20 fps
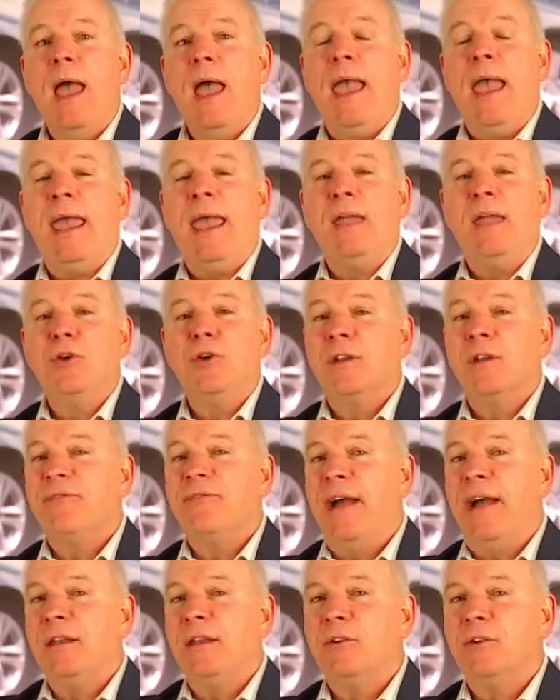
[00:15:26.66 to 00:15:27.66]
and you can
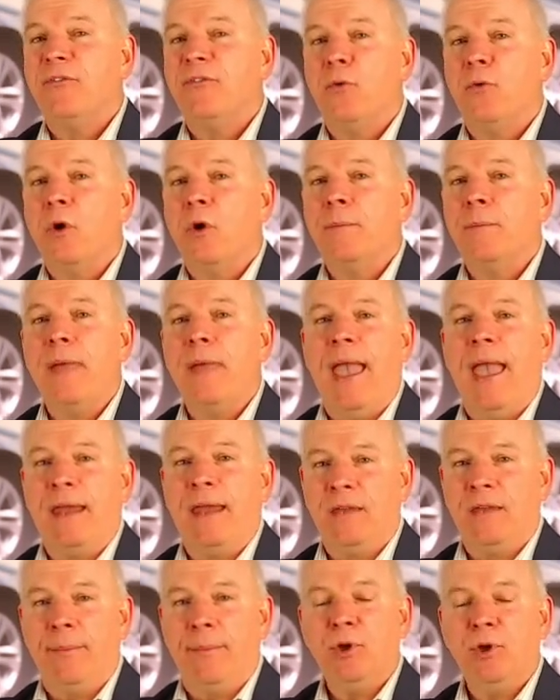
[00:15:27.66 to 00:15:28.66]
find this form
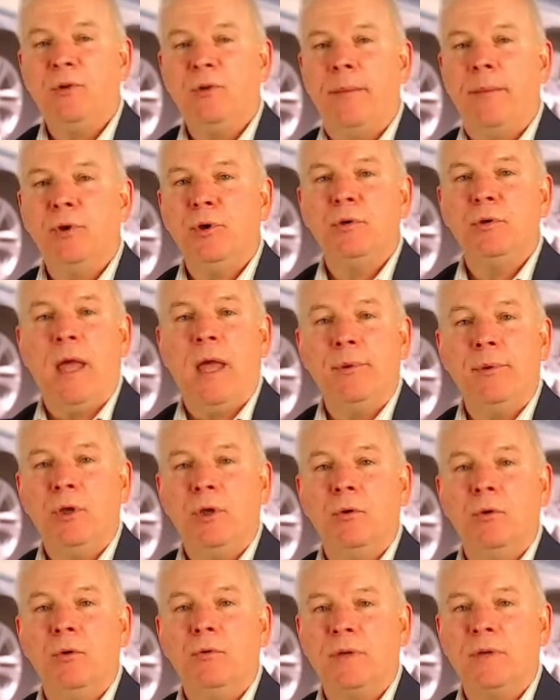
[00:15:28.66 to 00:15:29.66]
at
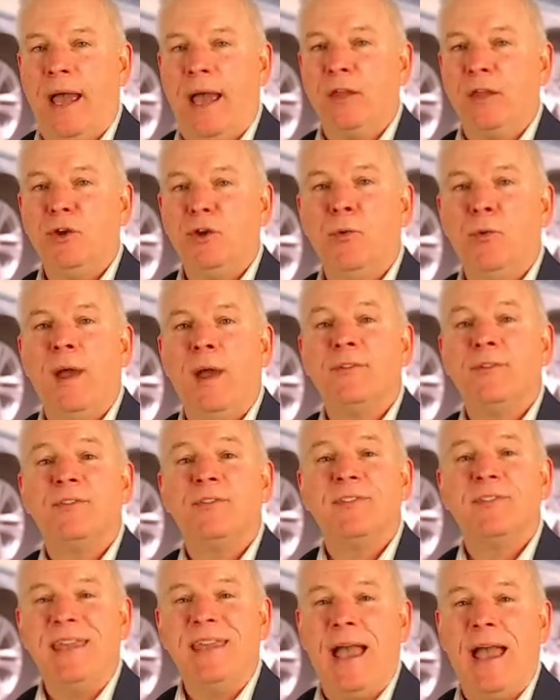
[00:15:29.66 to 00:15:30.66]

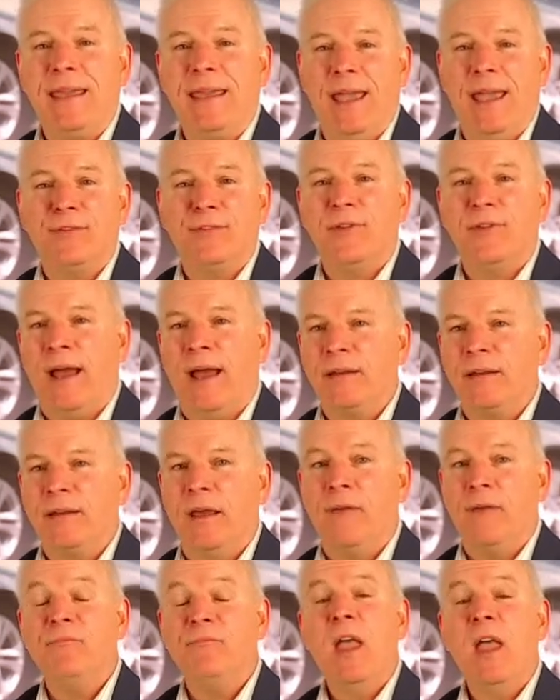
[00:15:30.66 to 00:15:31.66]

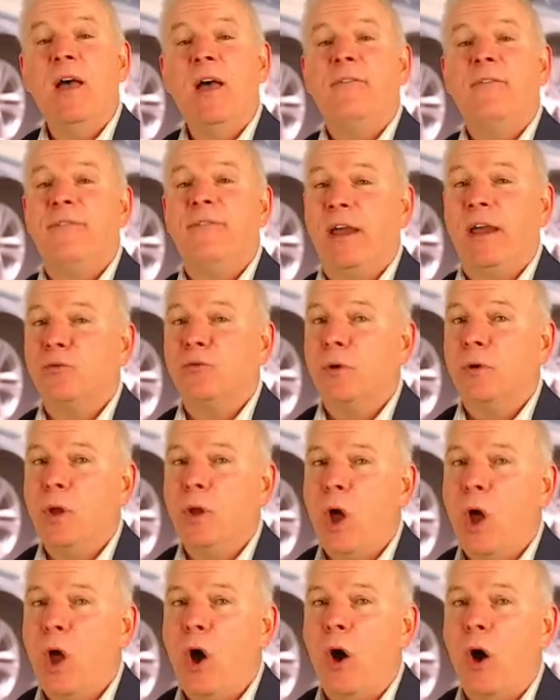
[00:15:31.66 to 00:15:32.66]
www.uscis.gov. Federal
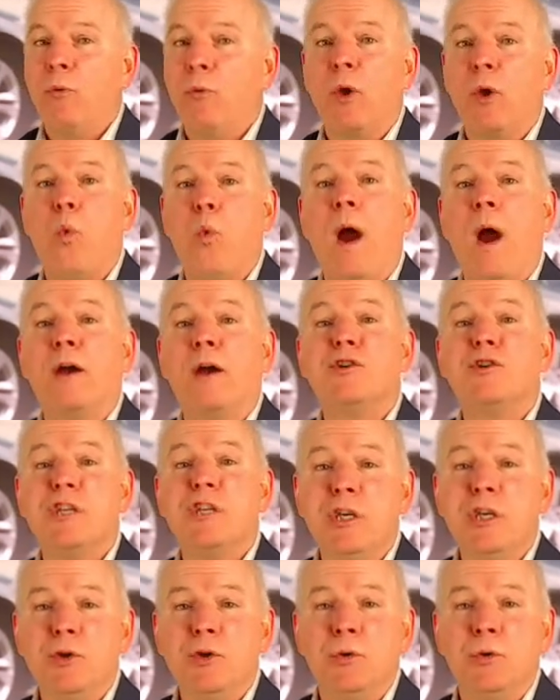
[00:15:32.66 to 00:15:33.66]
law
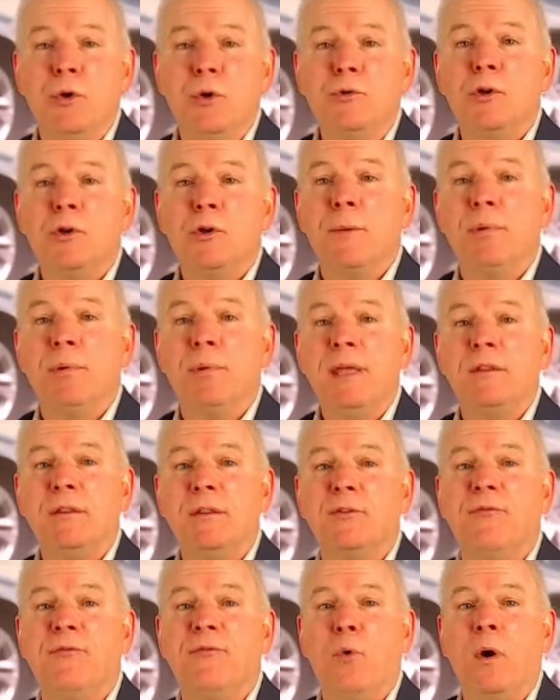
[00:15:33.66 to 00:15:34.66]
requires you to complete
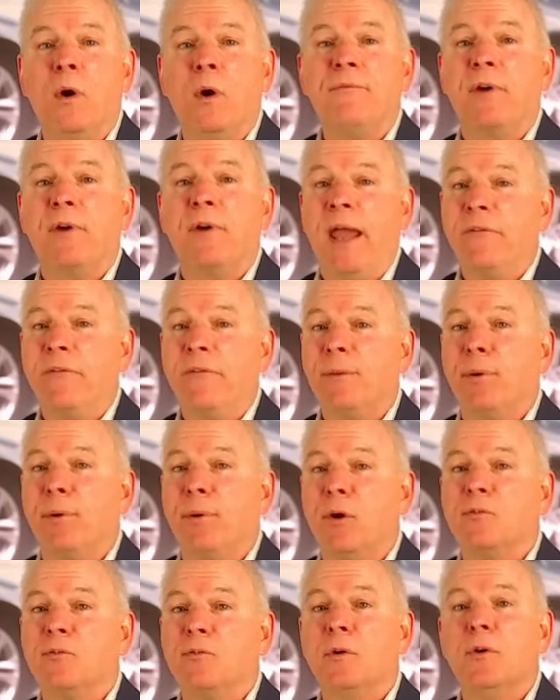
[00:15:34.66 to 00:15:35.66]
this form for every
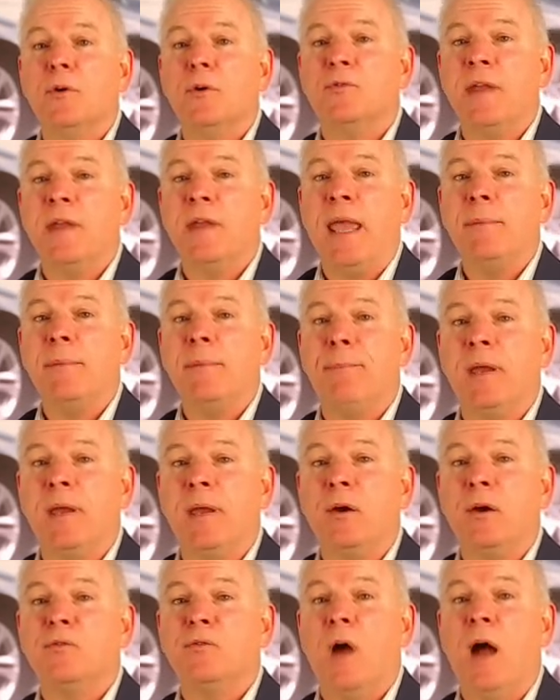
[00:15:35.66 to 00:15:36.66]
person whose name
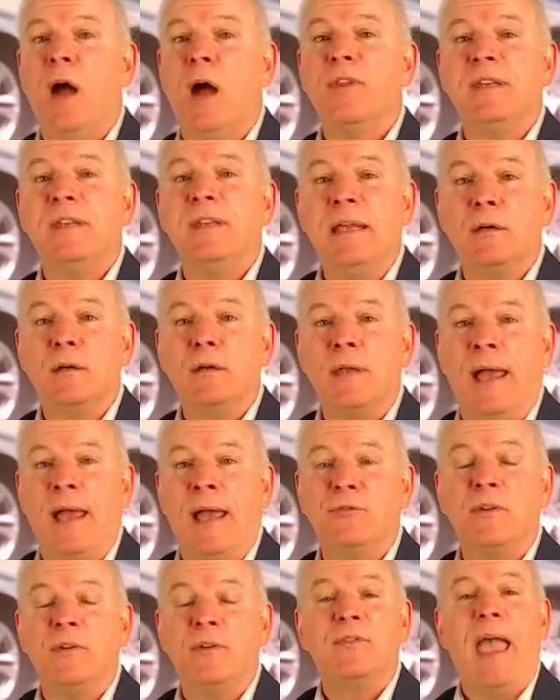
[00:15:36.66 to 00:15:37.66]
appears on the dealer
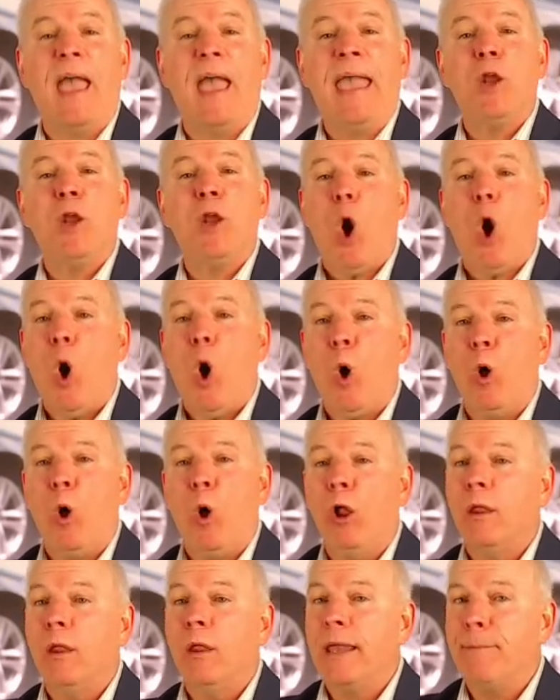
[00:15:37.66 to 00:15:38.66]
license and
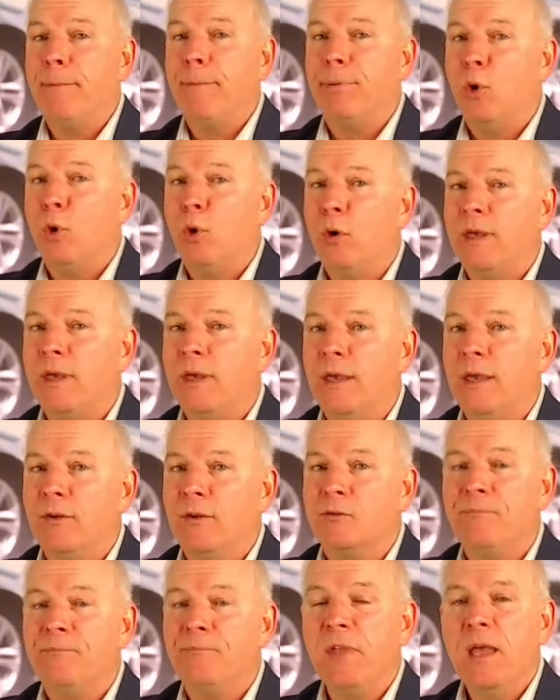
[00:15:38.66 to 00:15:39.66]
all
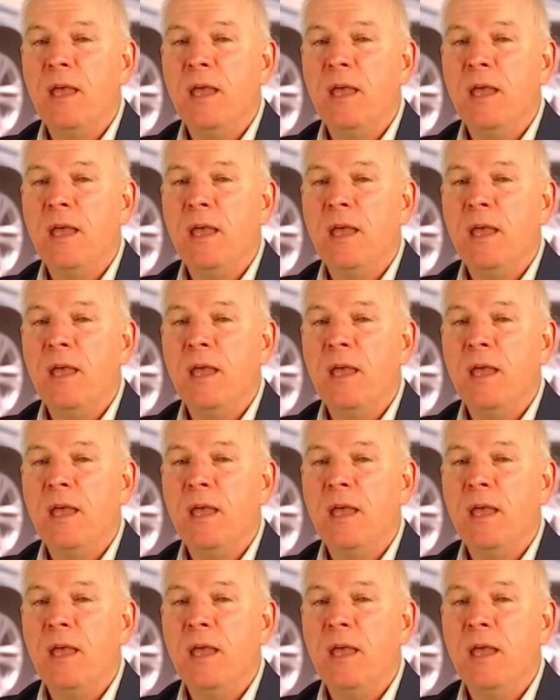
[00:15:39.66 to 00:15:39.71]
employees.